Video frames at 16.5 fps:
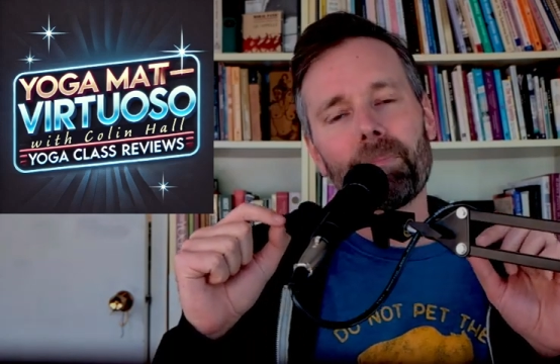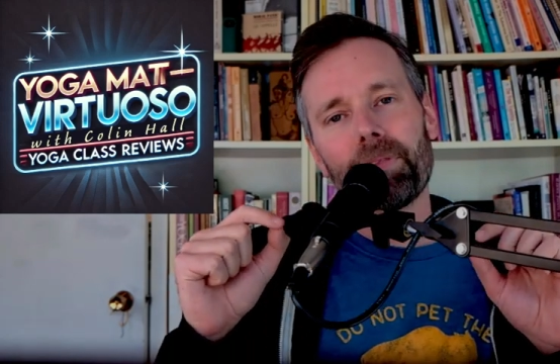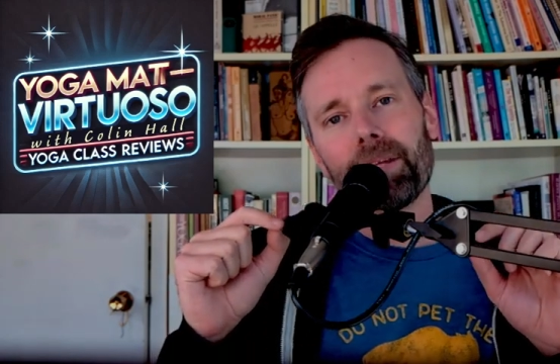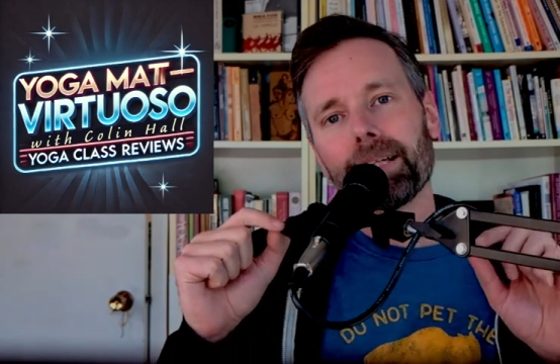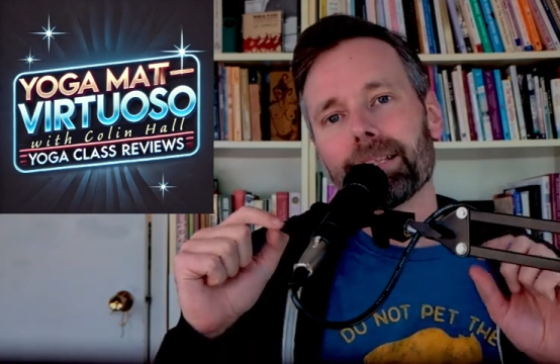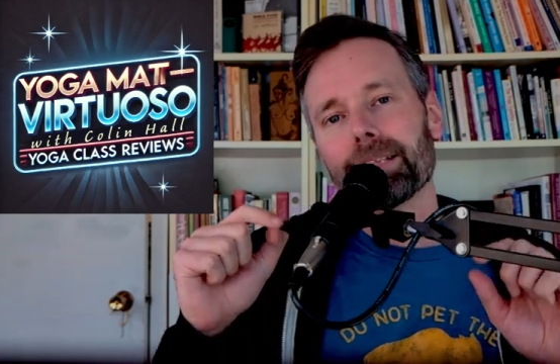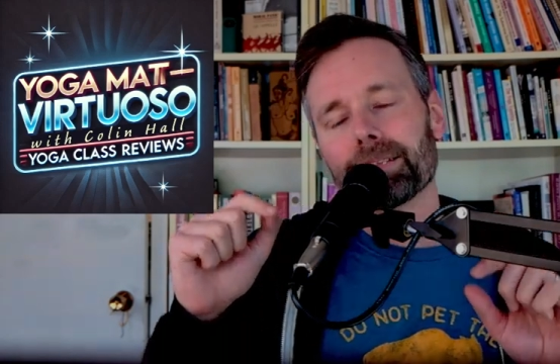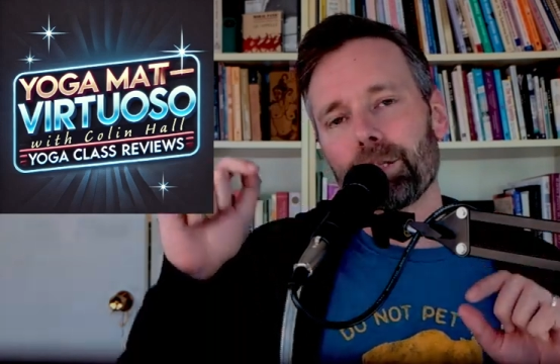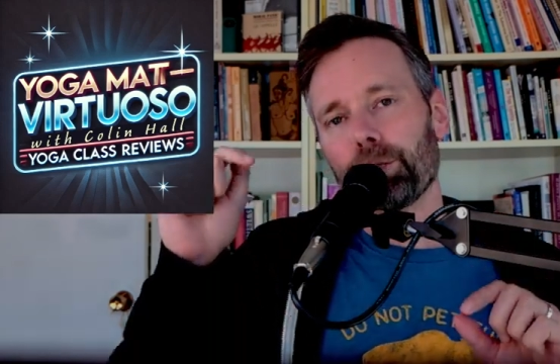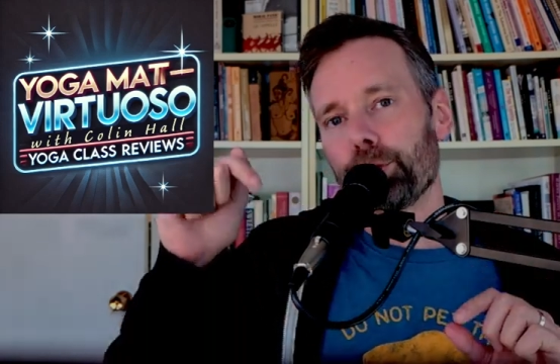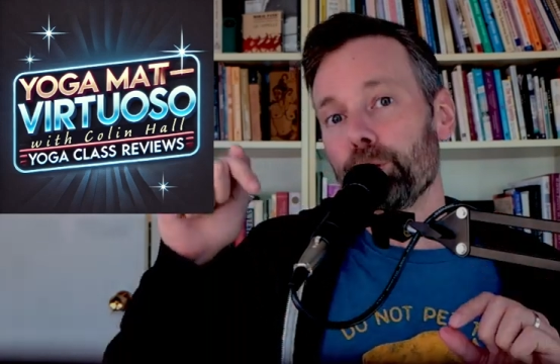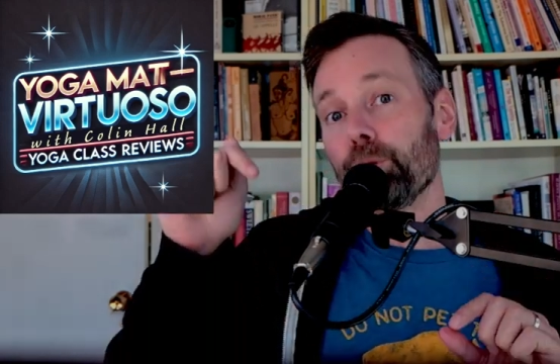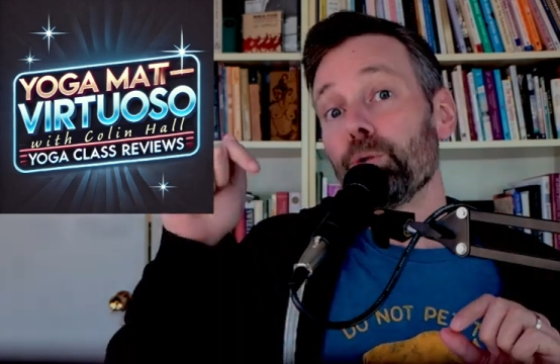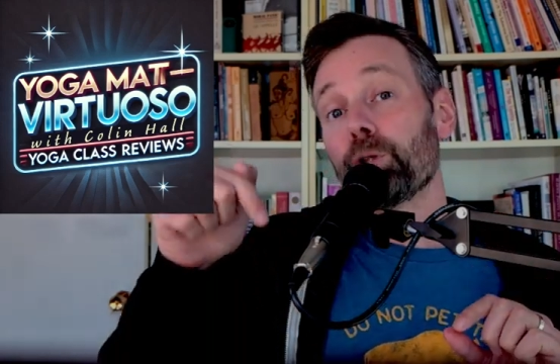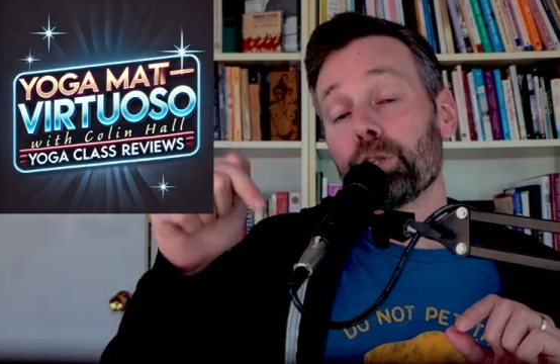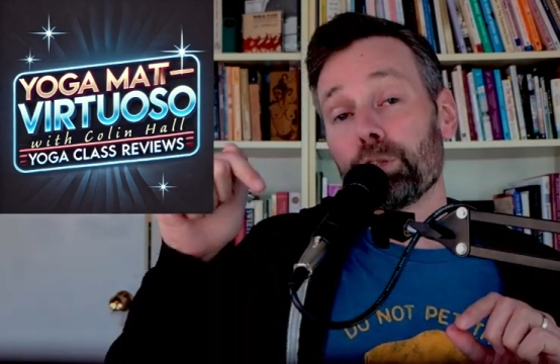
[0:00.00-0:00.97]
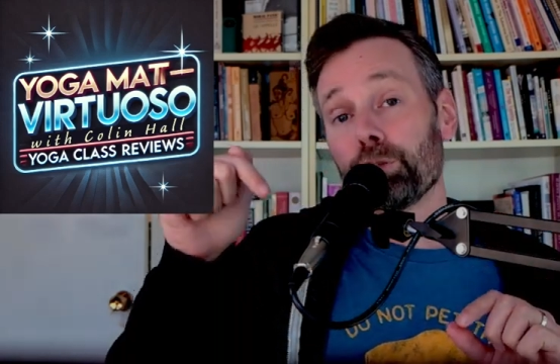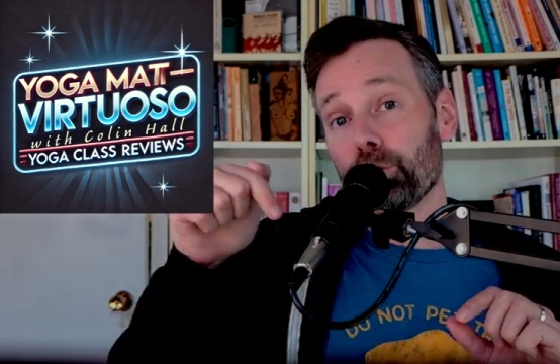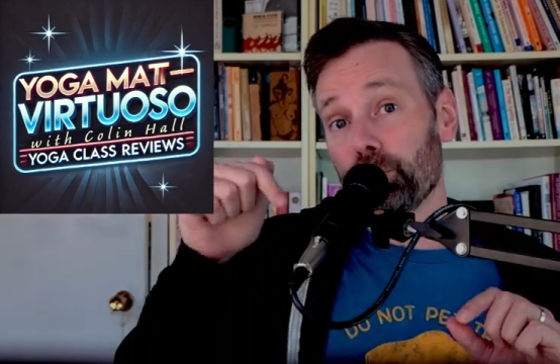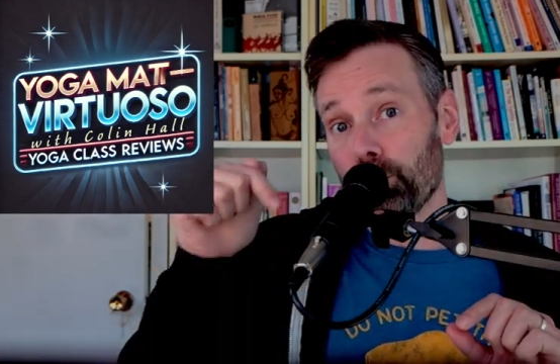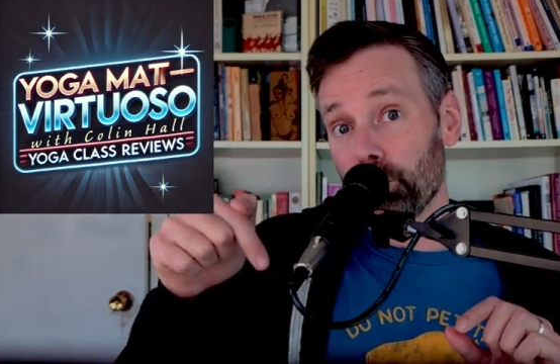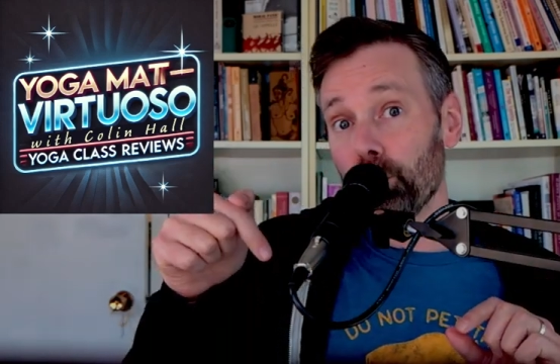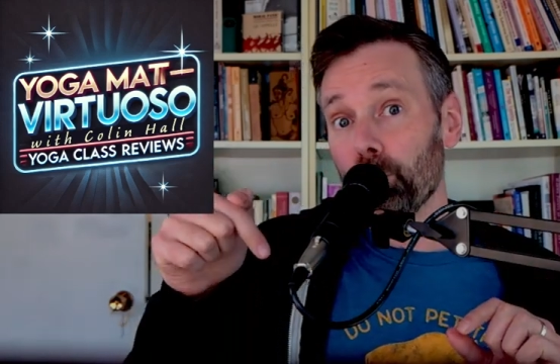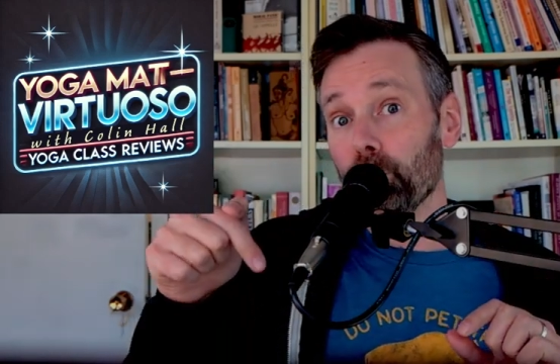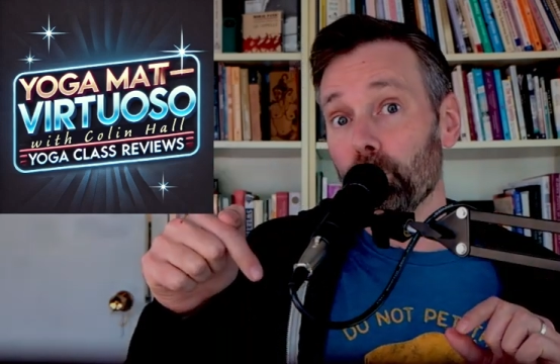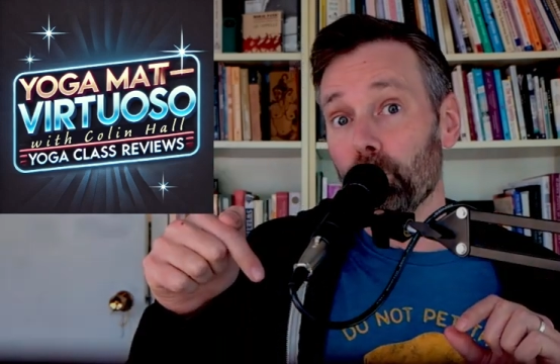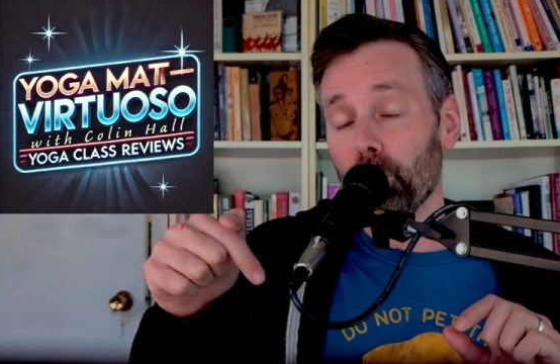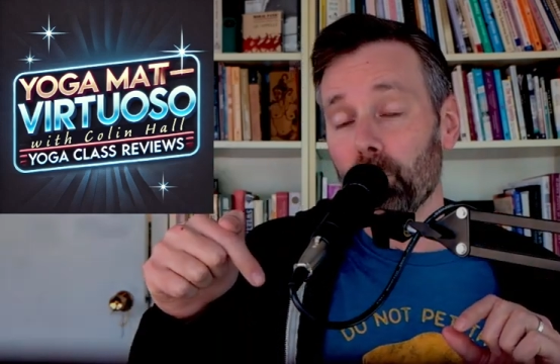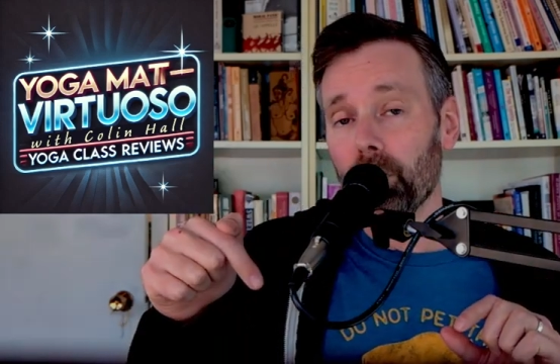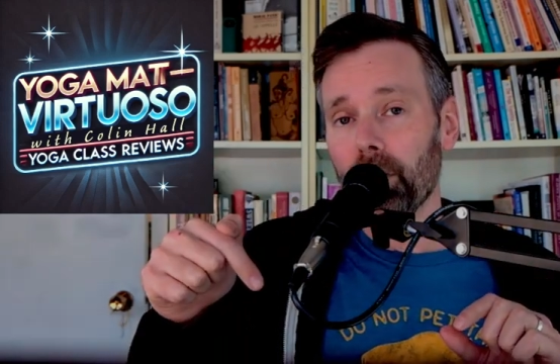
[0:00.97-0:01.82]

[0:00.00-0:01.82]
things that you can do